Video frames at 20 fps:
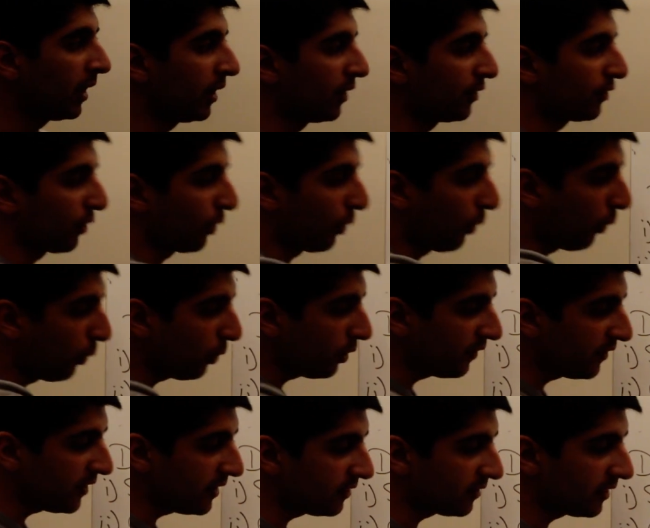So all of
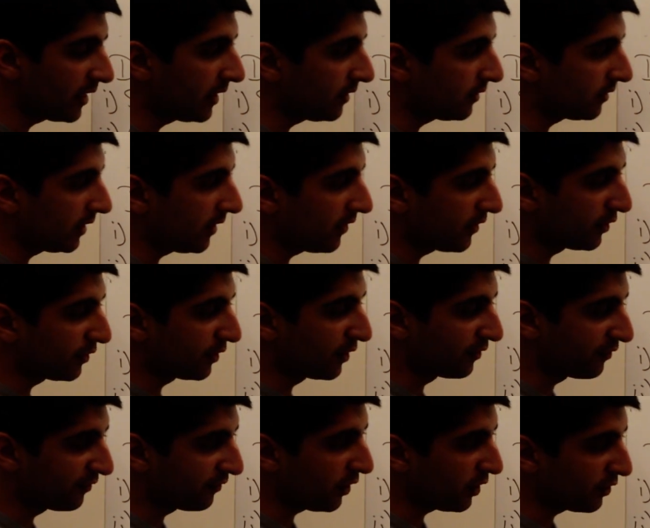these things here, the, the
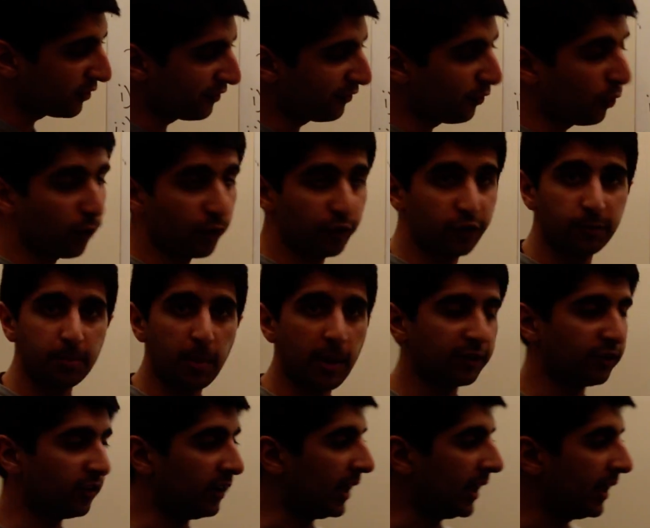first four
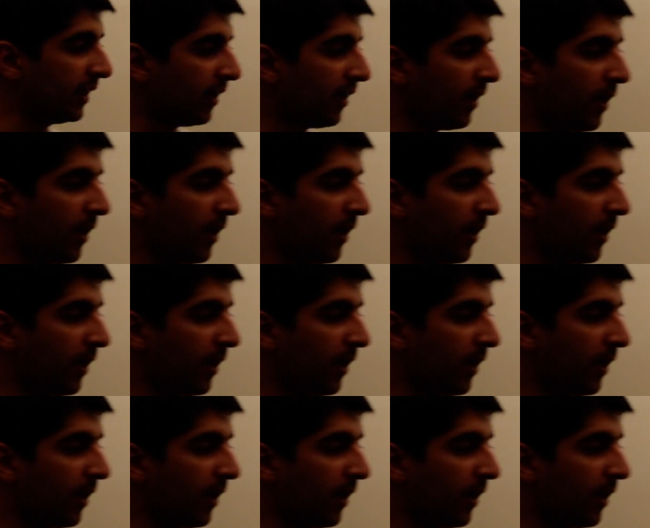especially,